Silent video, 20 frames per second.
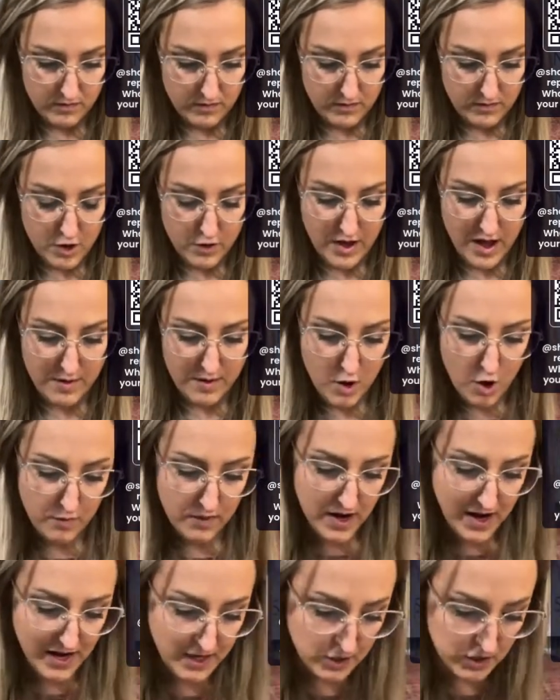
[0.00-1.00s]
Okay, I'm hoping
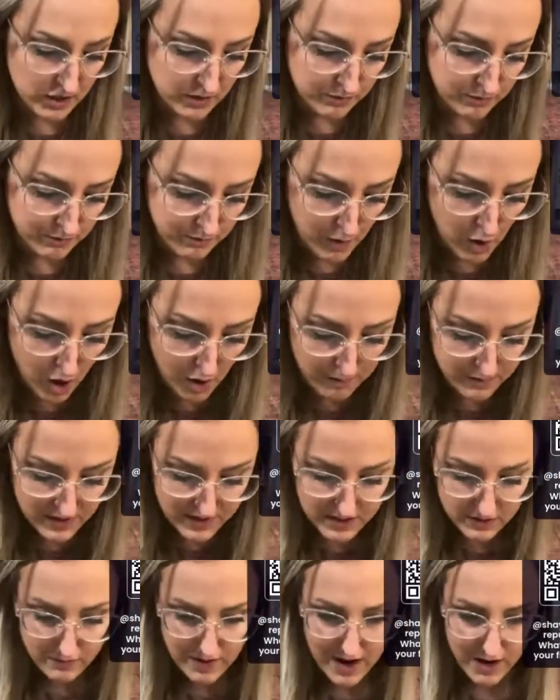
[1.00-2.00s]
I can just pop
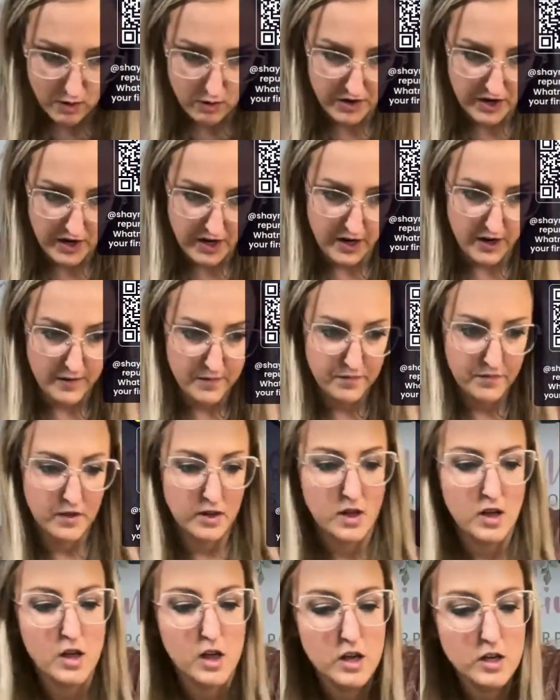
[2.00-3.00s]
this back on here.
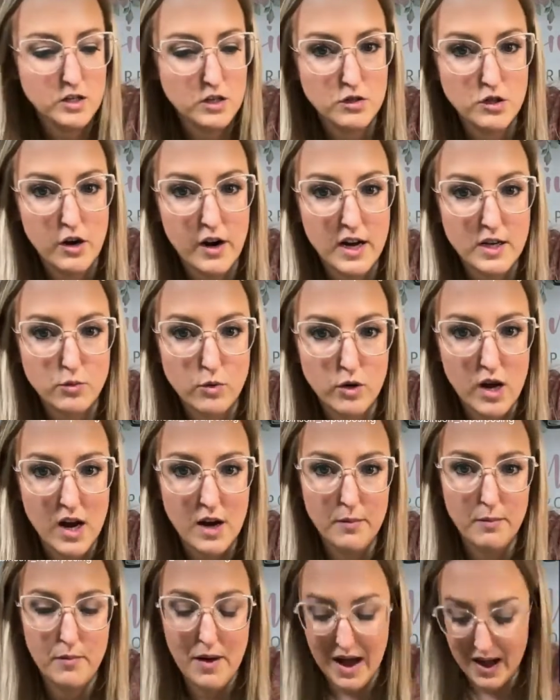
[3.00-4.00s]
So sorry guys, we're
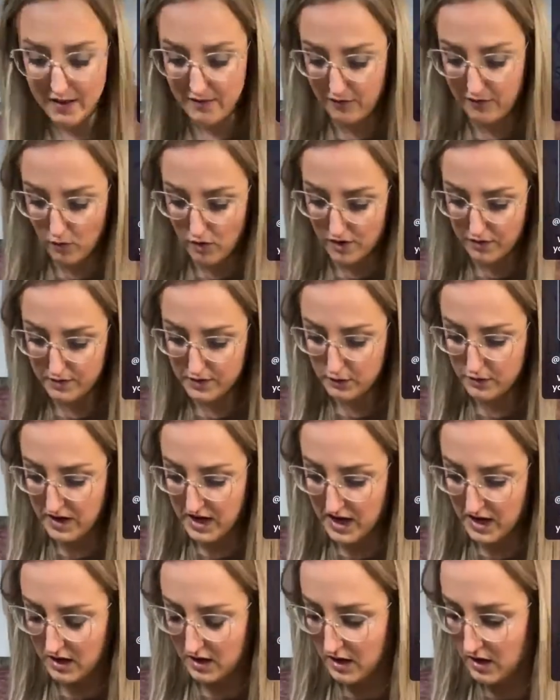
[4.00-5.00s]
kind of back and forth
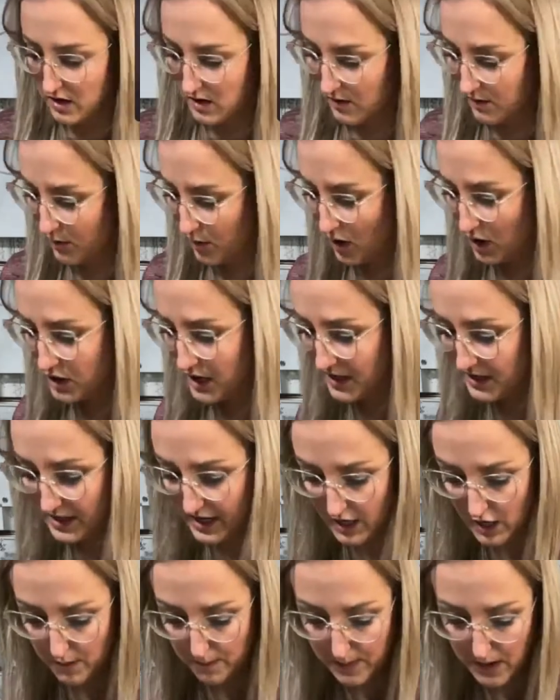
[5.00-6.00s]
between projects
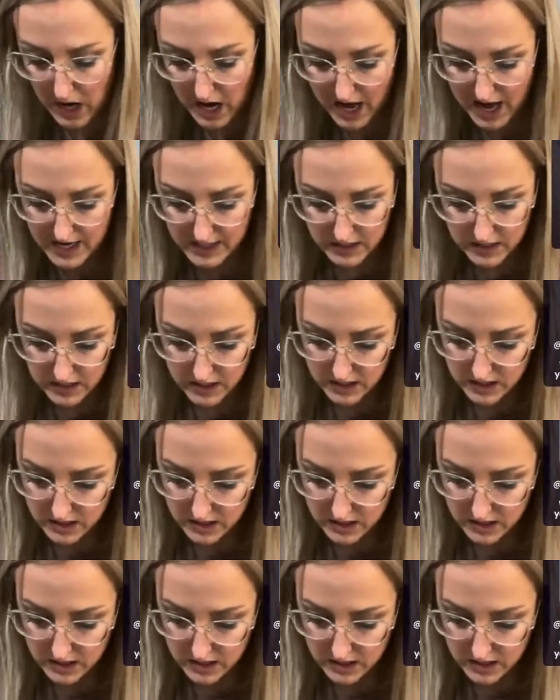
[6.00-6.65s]
here, but